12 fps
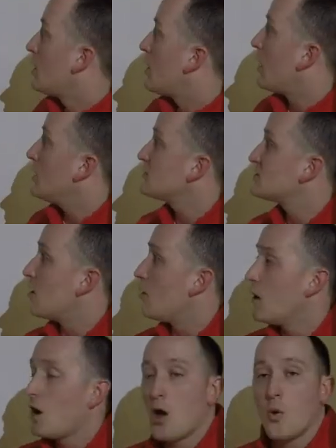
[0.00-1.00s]
All right, so
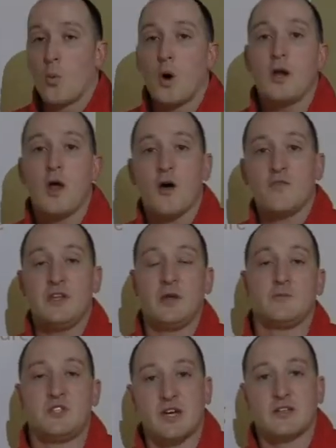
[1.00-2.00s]
one of the
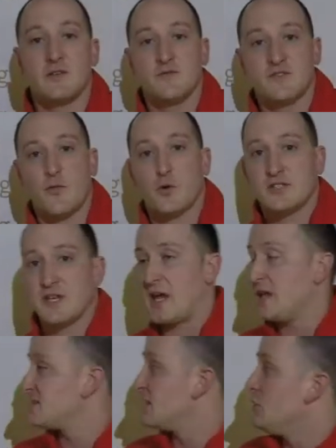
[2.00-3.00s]
objectives for
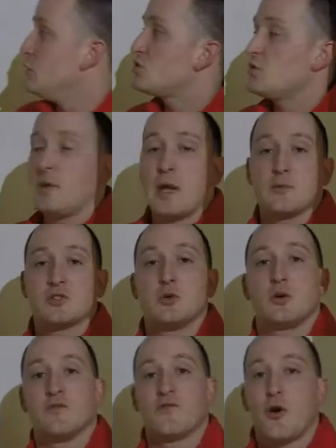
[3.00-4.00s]
today is that you should be able to
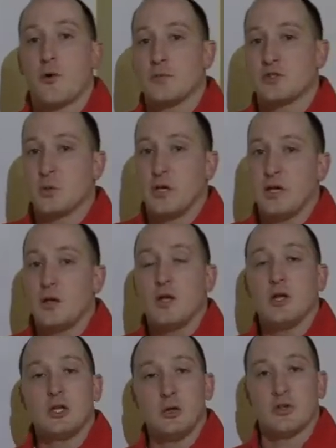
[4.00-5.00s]
convert between
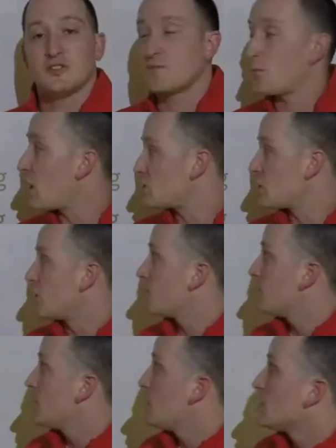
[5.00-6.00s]
units of pressure.
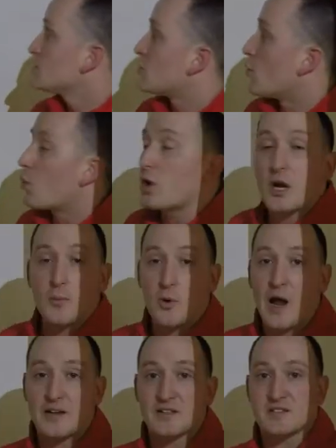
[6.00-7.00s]
So we're going to
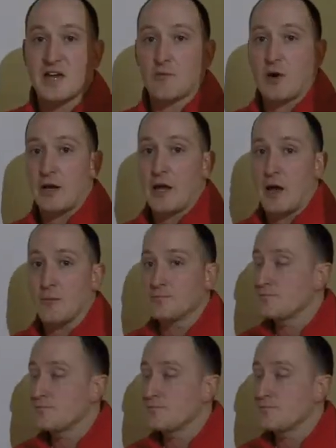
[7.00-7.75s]
practice that right now.